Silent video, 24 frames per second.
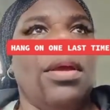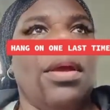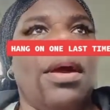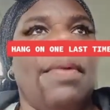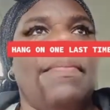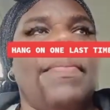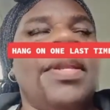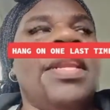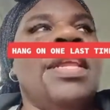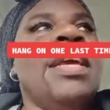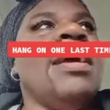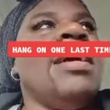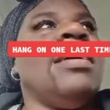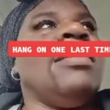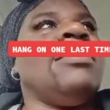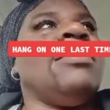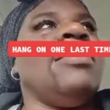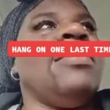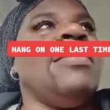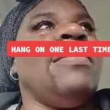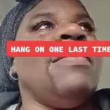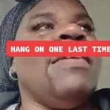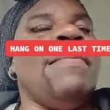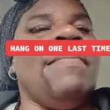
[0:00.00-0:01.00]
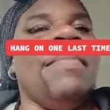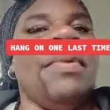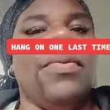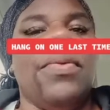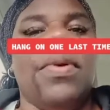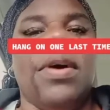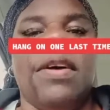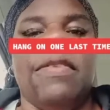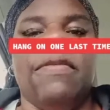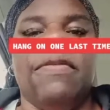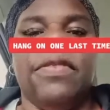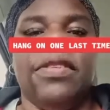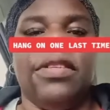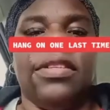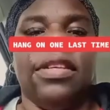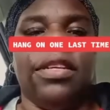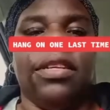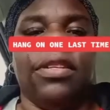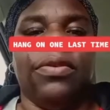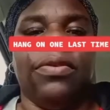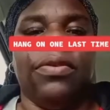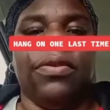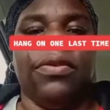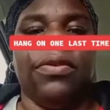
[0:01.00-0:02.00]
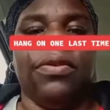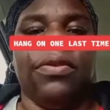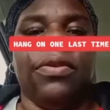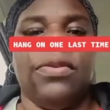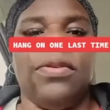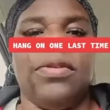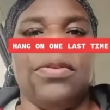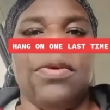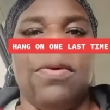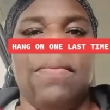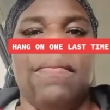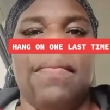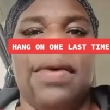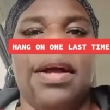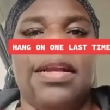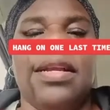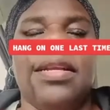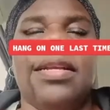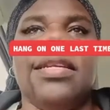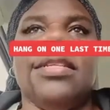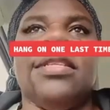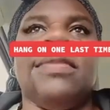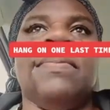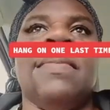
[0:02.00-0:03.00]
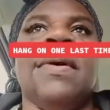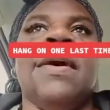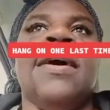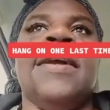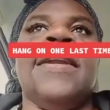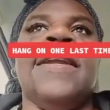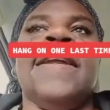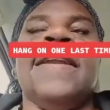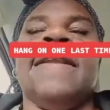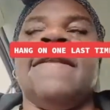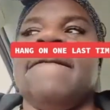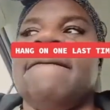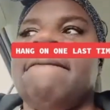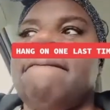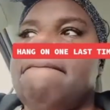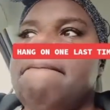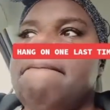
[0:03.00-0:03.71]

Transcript: and me there saying I ah, me want to say to, to somebody this morning.